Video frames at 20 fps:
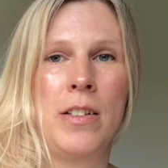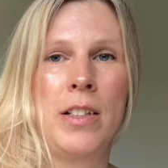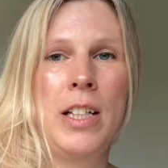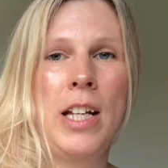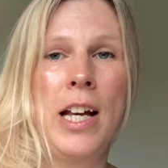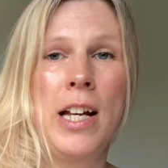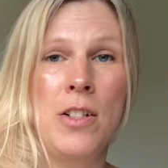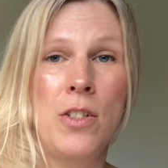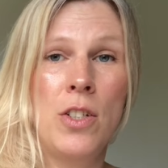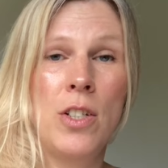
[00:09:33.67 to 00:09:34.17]

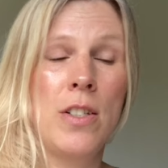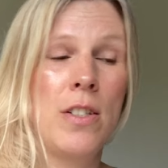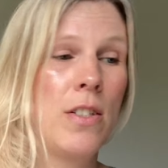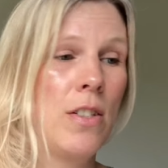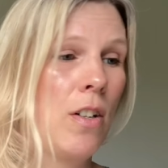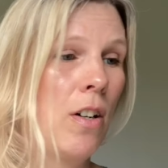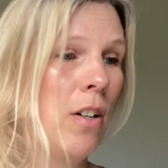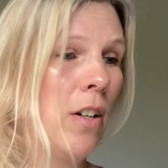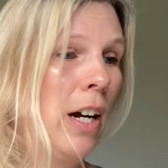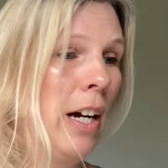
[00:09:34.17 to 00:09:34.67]
edges
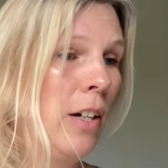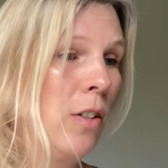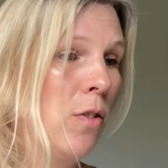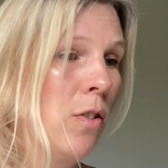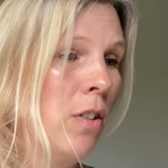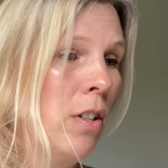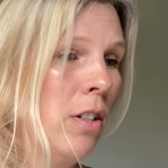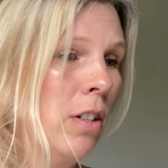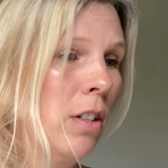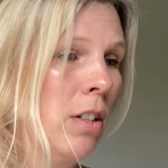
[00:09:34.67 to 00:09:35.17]
are
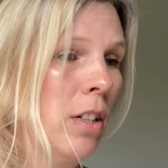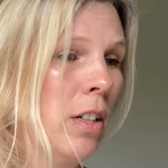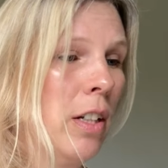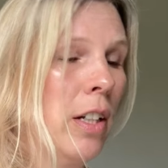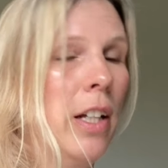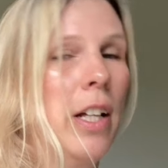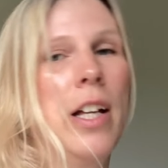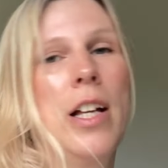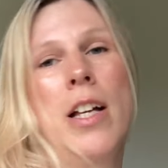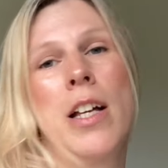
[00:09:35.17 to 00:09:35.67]
I-cord,
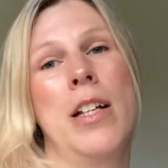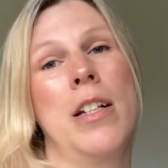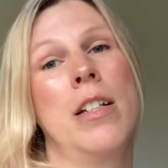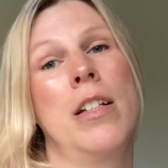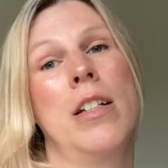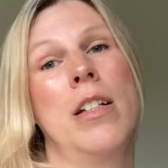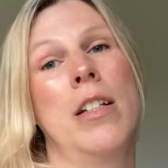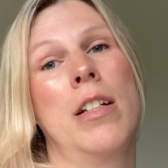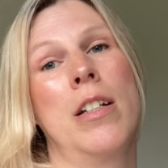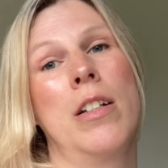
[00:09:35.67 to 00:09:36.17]

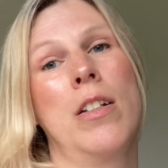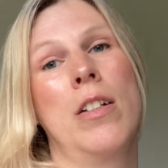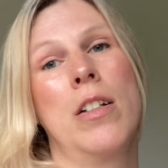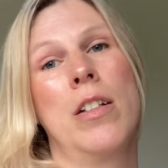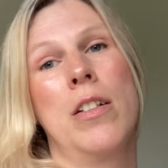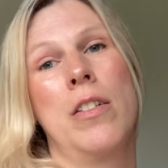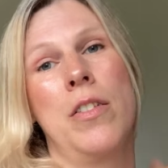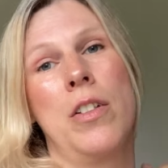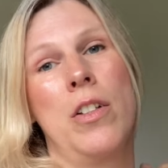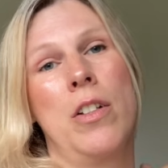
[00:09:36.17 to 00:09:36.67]
and
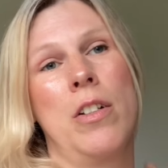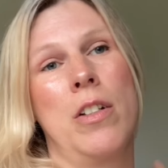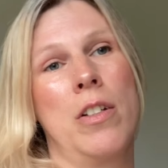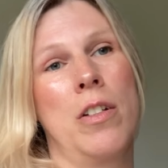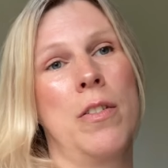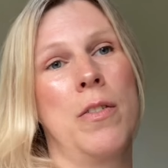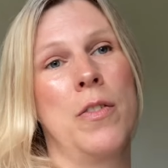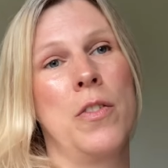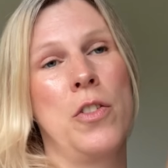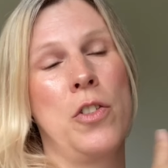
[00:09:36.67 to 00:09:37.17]

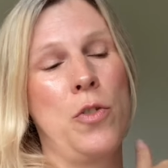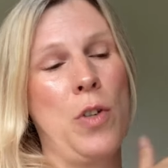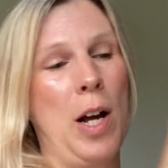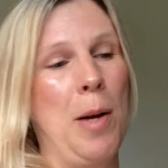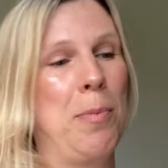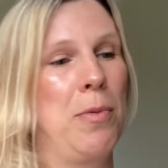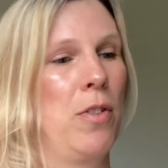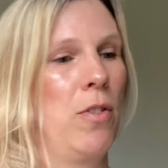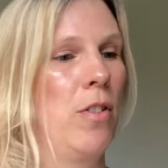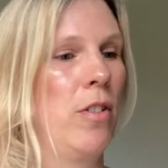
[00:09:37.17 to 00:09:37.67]
the
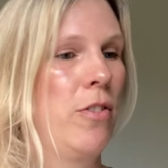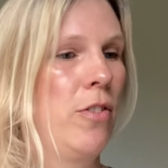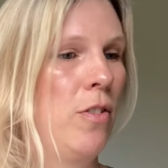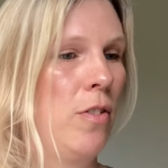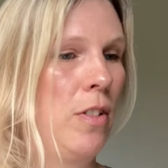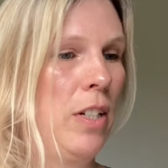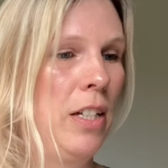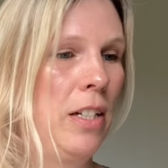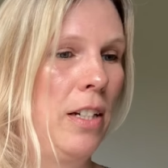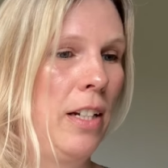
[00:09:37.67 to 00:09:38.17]
straps are
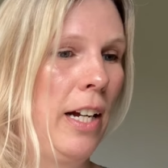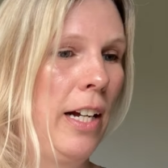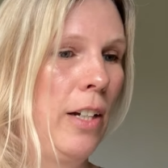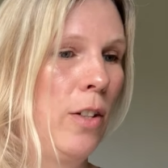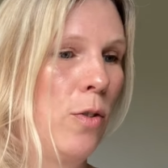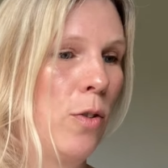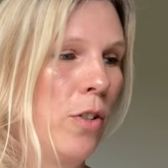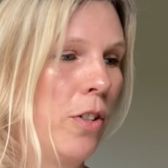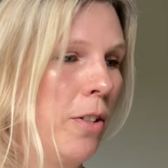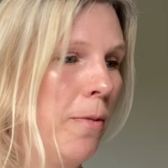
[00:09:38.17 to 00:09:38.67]
also knit in
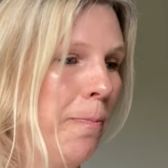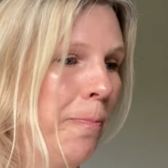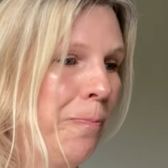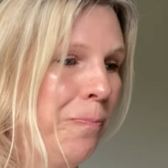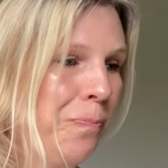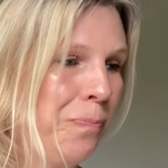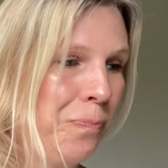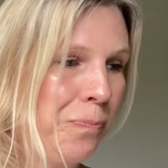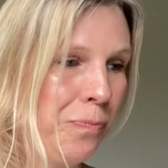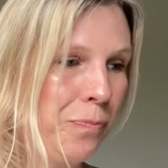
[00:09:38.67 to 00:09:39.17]
I-cord.
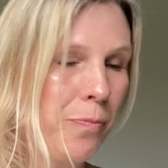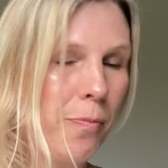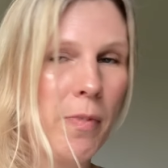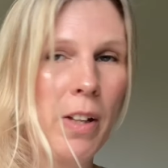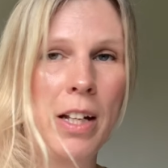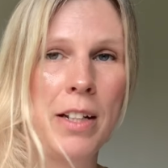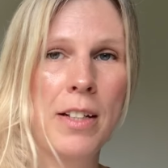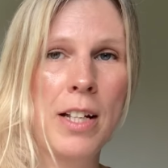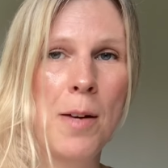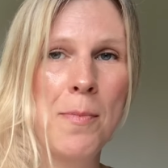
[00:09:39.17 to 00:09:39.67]

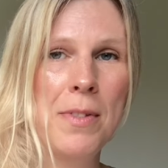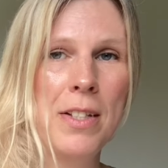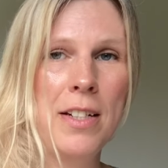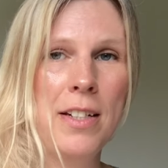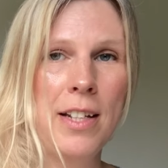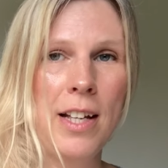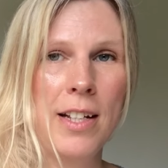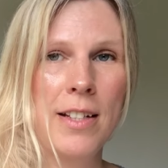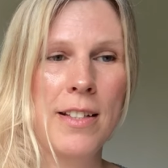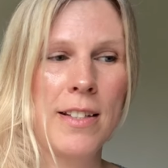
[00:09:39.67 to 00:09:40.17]
It comes
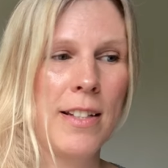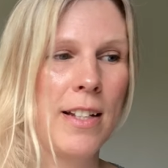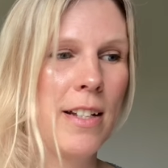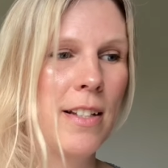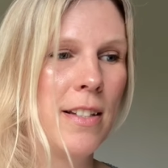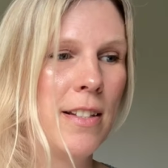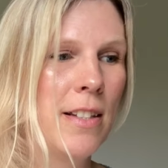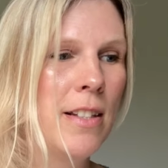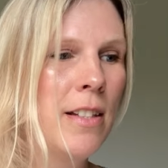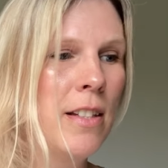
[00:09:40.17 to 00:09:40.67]
in 9
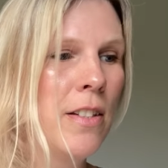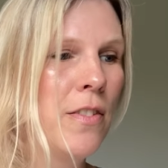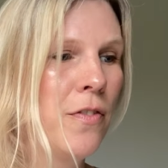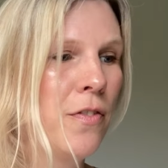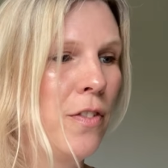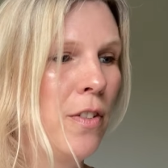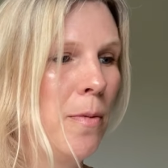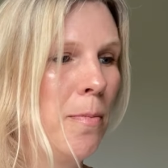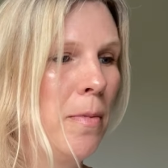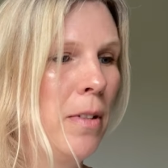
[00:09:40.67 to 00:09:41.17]
sizes
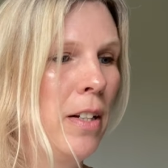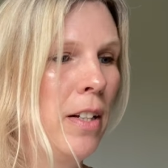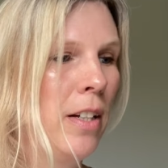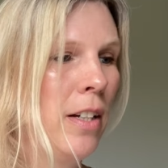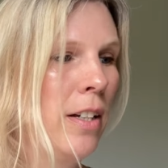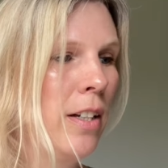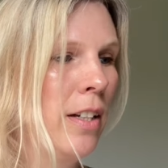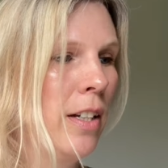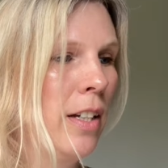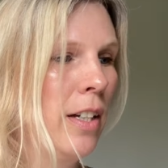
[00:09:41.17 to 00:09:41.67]

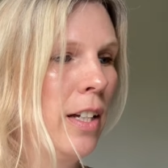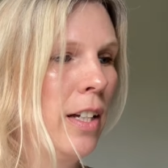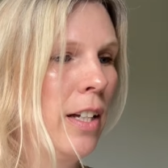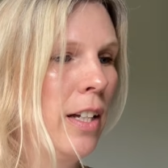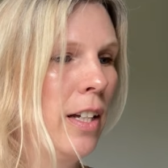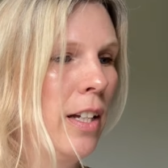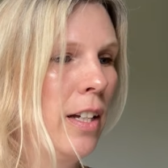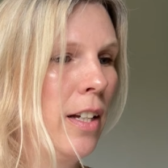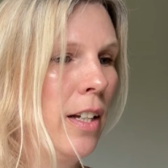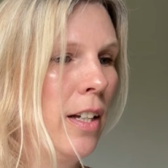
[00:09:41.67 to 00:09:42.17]
from...
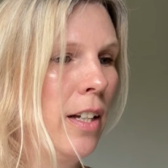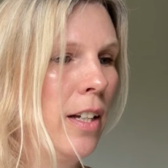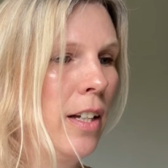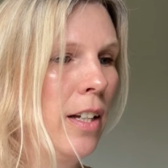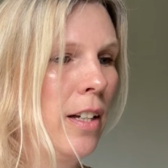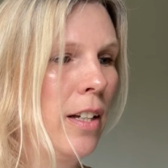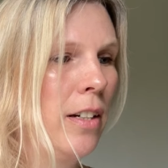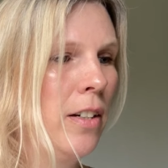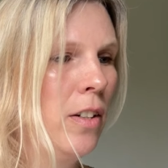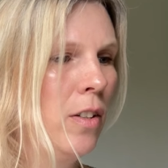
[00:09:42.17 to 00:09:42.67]

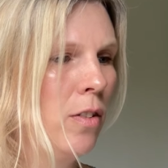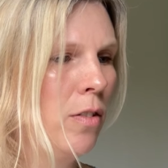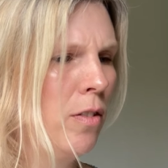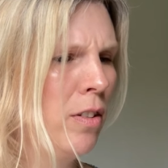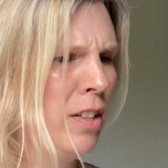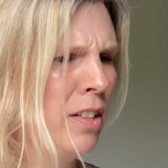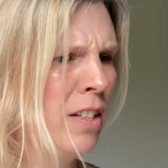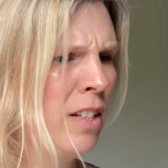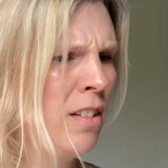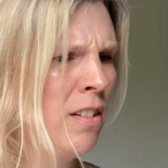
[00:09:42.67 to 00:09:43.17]
No,
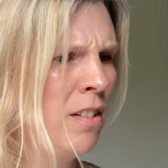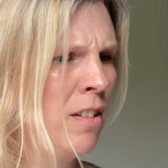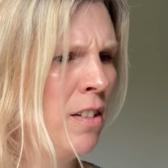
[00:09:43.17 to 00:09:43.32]
it doesn't